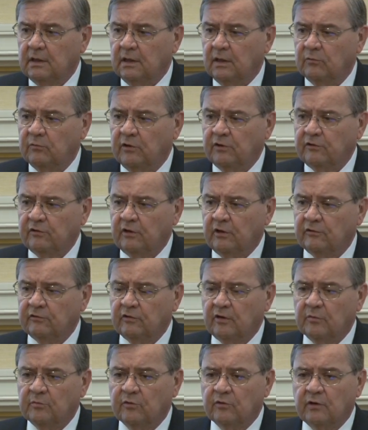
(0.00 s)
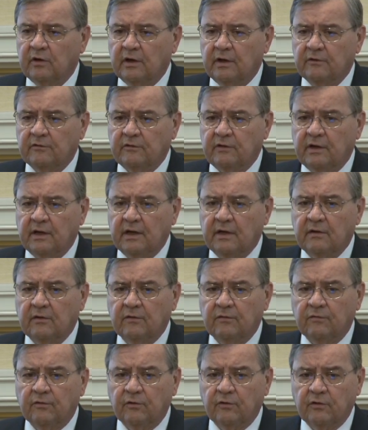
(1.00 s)
in which they summarized
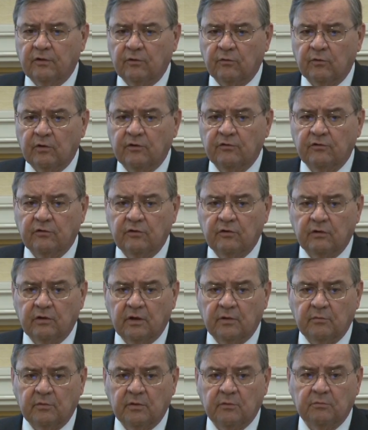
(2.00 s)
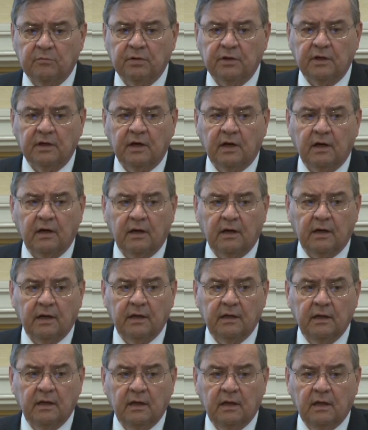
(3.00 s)
data for the original MMPI